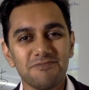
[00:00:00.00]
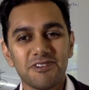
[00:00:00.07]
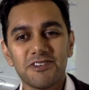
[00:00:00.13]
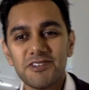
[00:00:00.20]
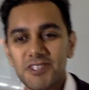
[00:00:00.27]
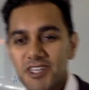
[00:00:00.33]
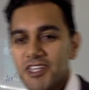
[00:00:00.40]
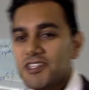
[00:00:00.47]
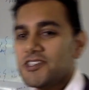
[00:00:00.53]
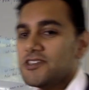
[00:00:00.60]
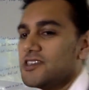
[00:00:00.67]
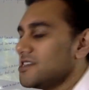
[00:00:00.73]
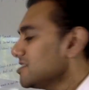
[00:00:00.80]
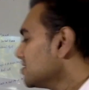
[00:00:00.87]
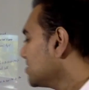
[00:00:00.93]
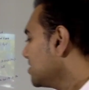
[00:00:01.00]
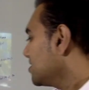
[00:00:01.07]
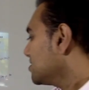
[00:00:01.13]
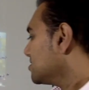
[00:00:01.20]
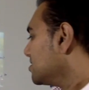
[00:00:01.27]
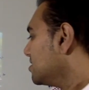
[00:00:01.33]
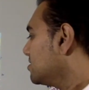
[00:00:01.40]
Because each of these
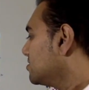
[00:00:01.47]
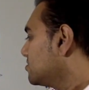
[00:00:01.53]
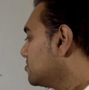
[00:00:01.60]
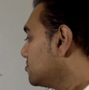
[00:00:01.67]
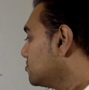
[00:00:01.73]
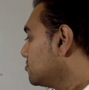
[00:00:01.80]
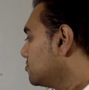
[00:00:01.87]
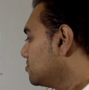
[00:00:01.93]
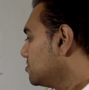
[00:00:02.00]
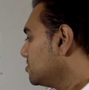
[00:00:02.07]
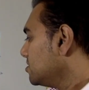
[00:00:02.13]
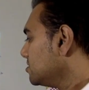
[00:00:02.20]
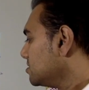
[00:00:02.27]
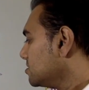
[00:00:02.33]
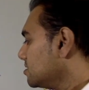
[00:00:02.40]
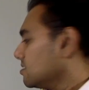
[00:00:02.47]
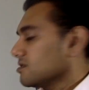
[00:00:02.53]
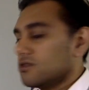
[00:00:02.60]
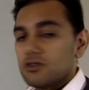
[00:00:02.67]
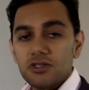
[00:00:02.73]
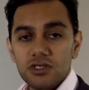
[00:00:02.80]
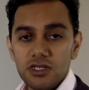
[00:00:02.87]
things in a to-do list
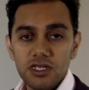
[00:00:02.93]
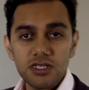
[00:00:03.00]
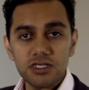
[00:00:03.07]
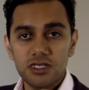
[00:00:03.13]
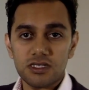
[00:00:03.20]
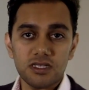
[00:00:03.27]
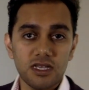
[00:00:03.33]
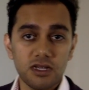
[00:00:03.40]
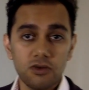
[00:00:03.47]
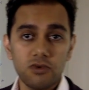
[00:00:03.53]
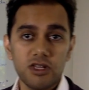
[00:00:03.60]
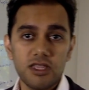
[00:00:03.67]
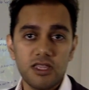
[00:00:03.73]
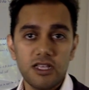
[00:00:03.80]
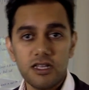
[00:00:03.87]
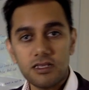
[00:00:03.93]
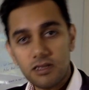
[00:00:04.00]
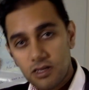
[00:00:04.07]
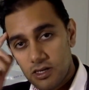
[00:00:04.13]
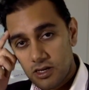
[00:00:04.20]
usually is just like a one line.